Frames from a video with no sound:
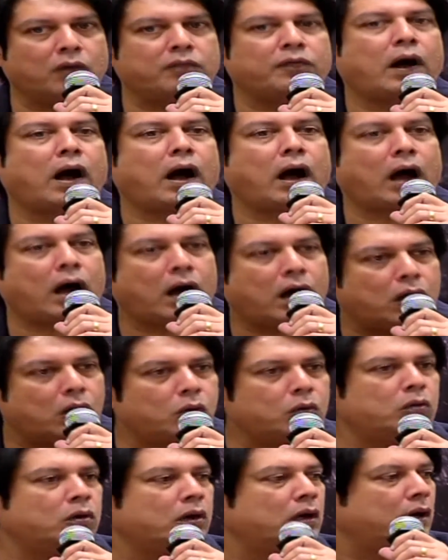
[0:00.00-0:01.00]
of
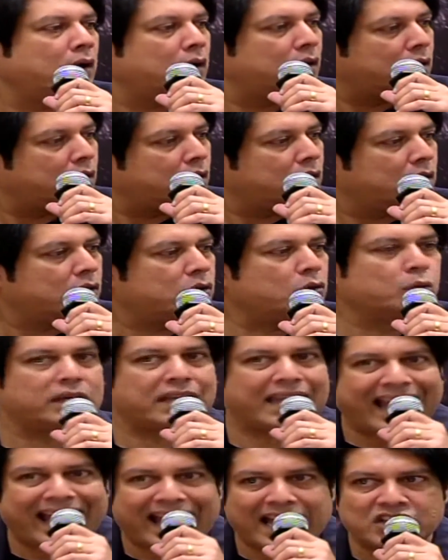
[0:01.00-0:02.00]
how you
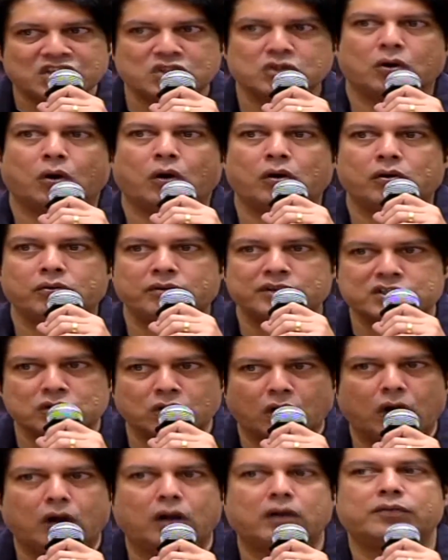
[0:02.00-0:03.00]
catch or
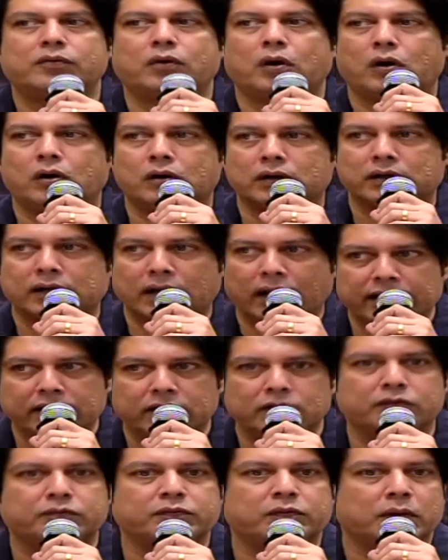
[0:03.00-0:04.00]
resolve or
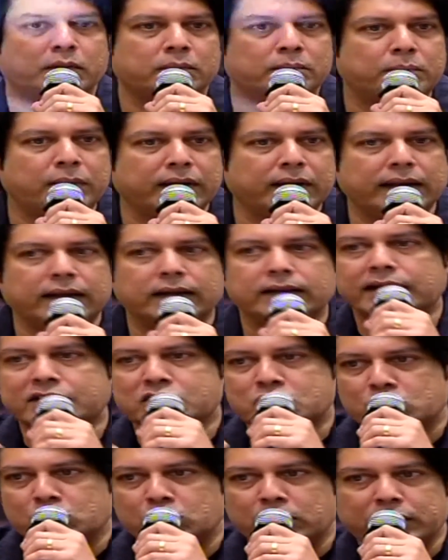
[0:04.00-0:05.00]
kind of bring
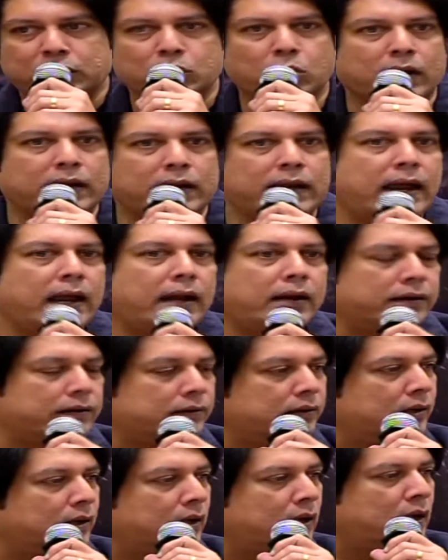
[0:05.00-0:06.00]
that story to an end.
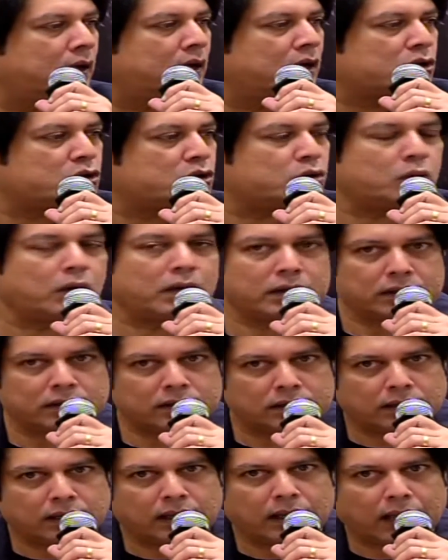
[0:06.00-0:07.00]
So
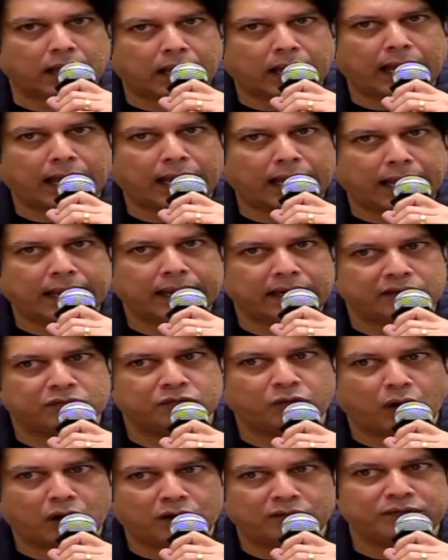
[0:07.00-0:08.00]
I
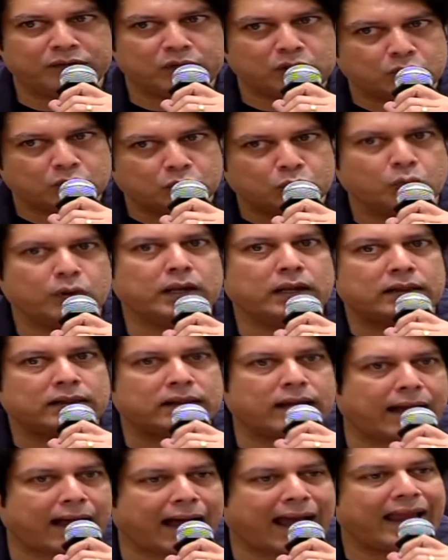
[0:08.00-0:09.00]
involve you in
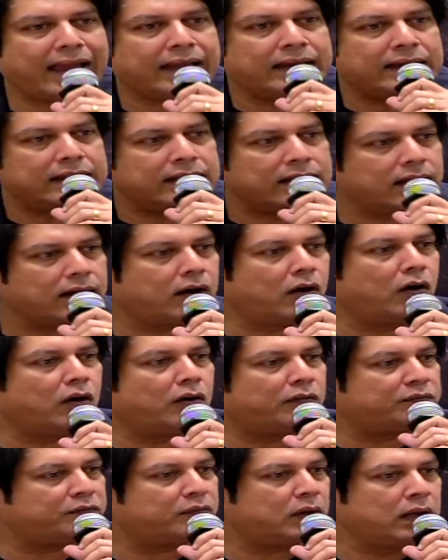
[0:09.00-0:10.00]
the idea
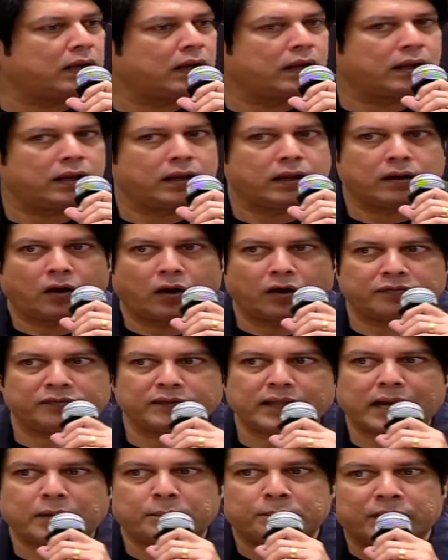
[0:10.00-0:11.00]
of
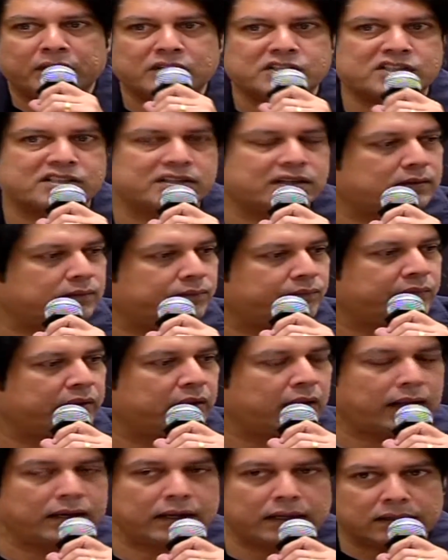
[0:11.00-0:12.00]
that person,
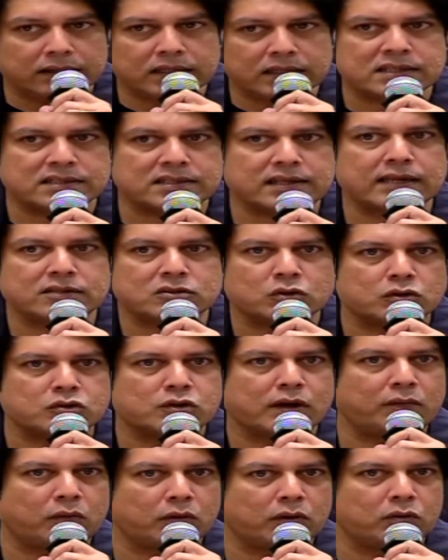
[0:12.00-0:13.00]
and in this case
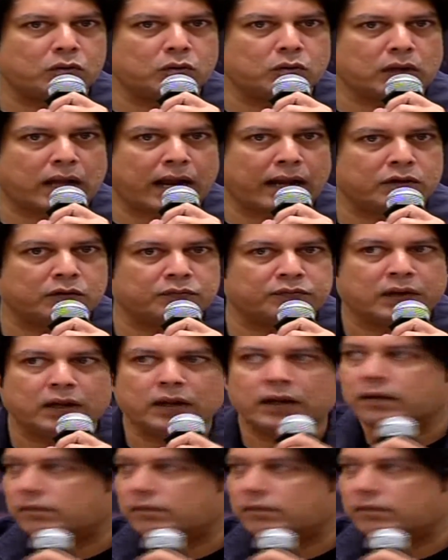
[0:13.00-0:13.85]
also I wanted to kind of,